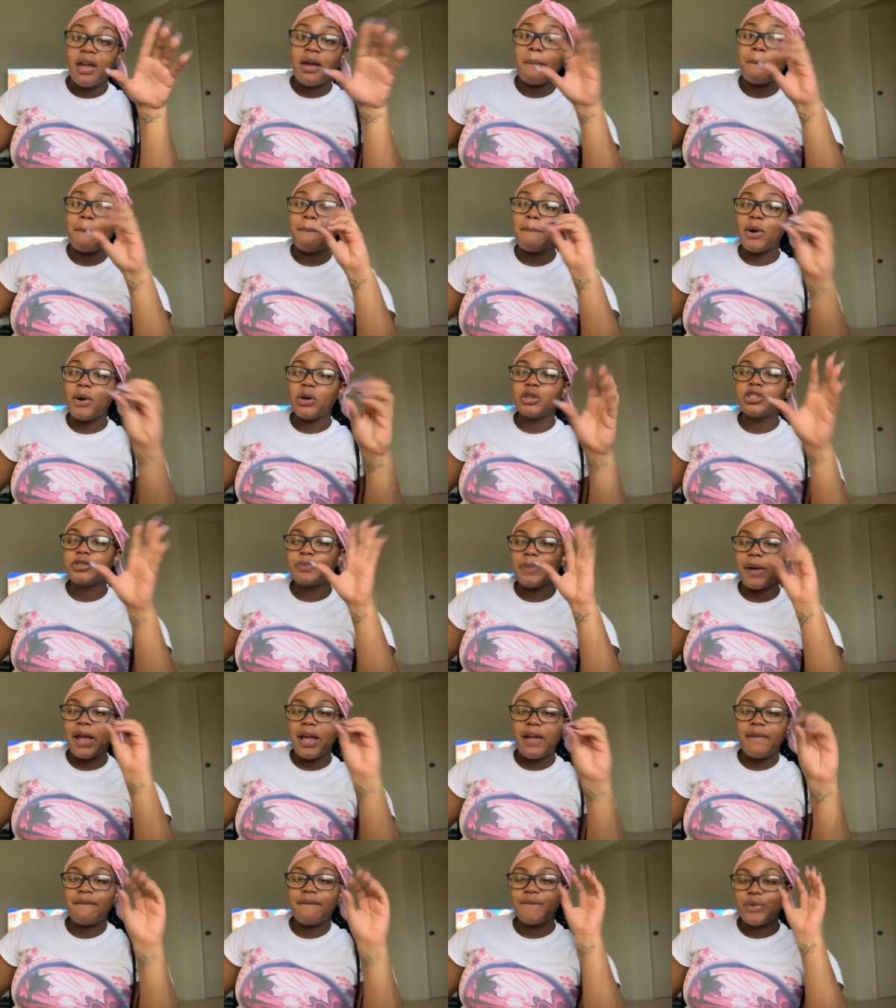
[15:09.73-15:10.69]
Most
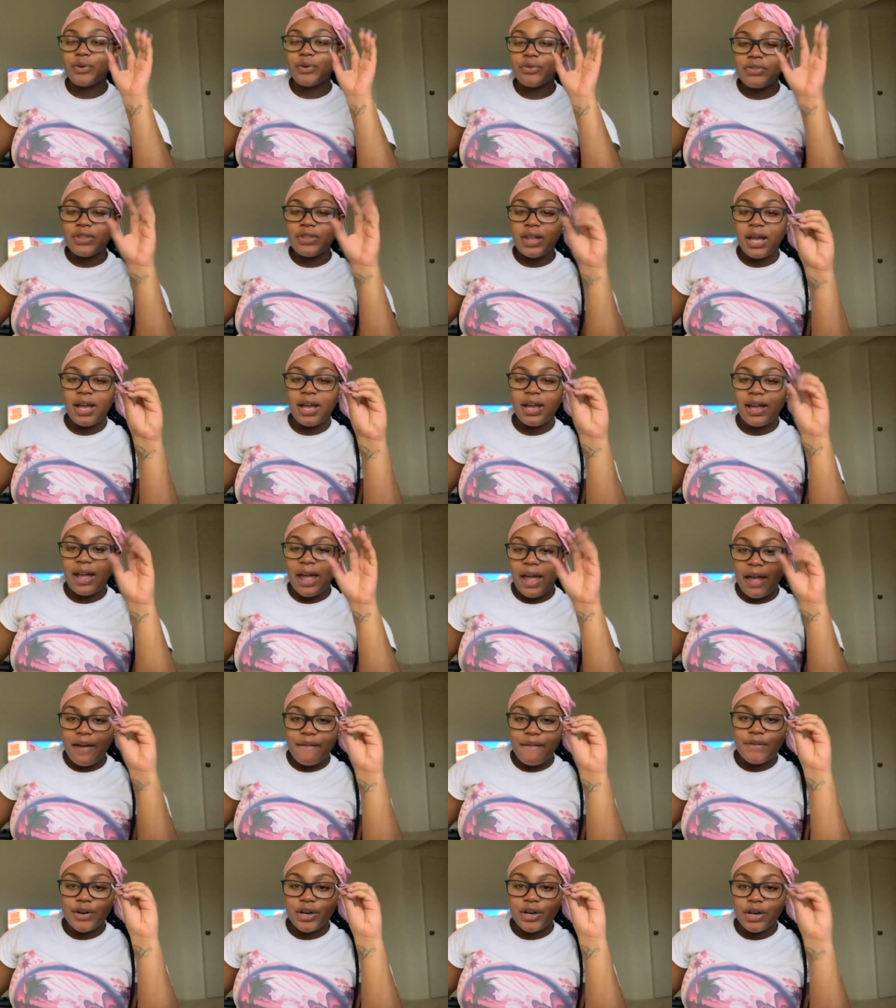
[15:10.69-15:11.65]
painful thing
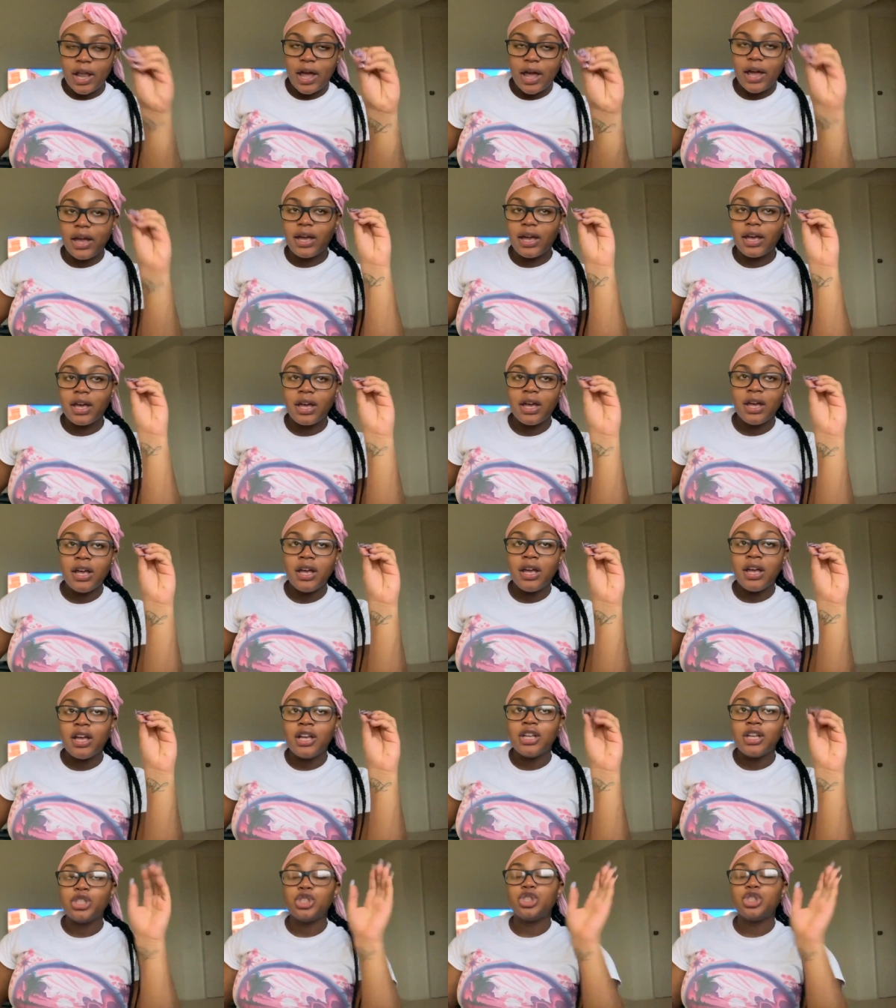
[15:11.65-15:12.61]
ever, like
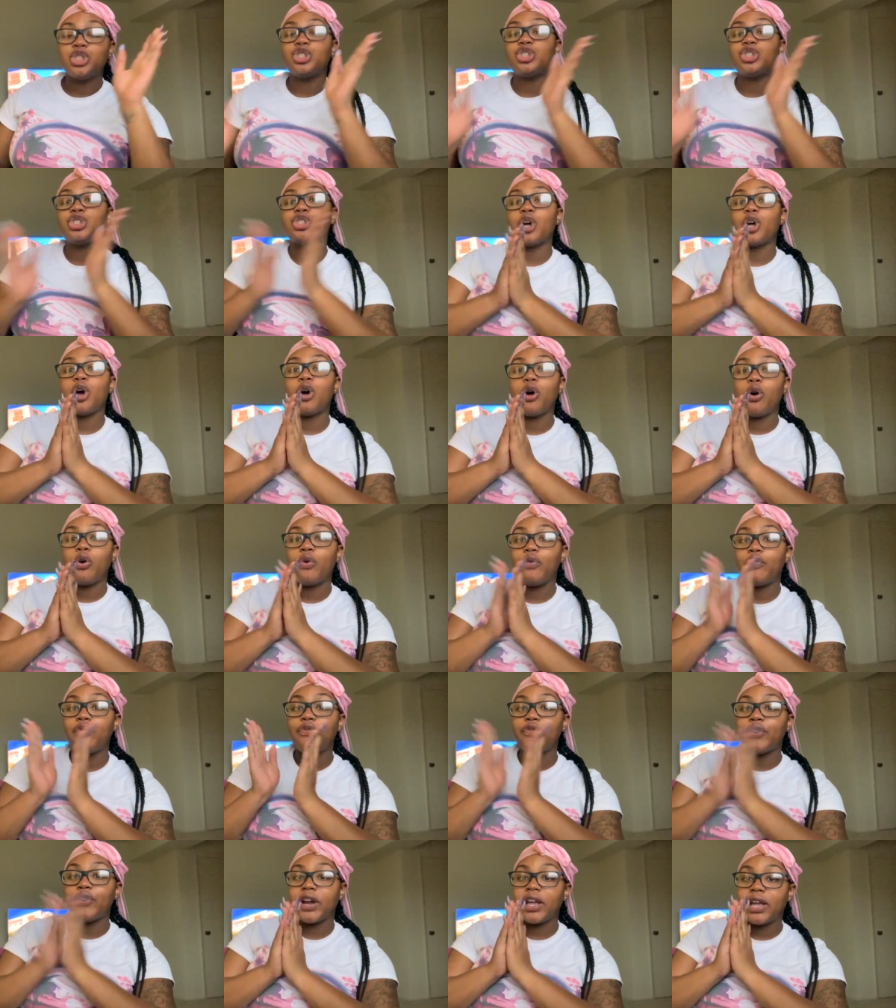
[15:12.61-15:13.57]
so
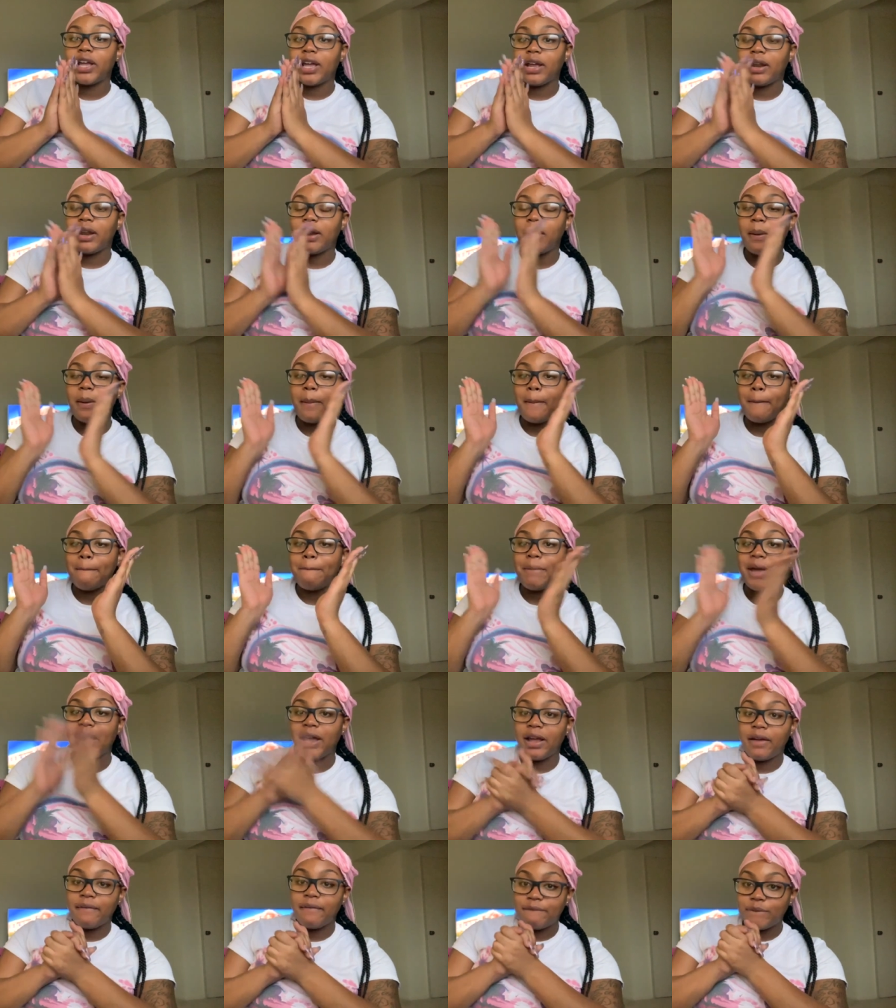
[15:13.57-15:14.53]
freaking
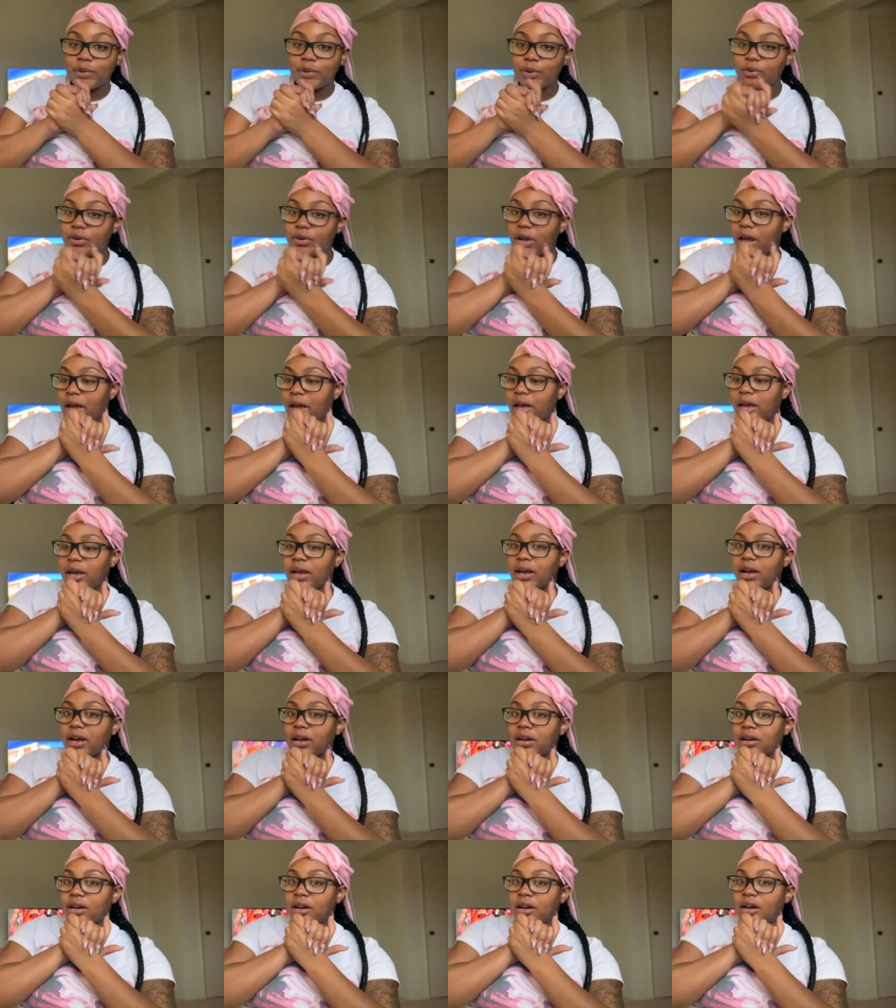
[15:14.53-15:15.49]
painful. Like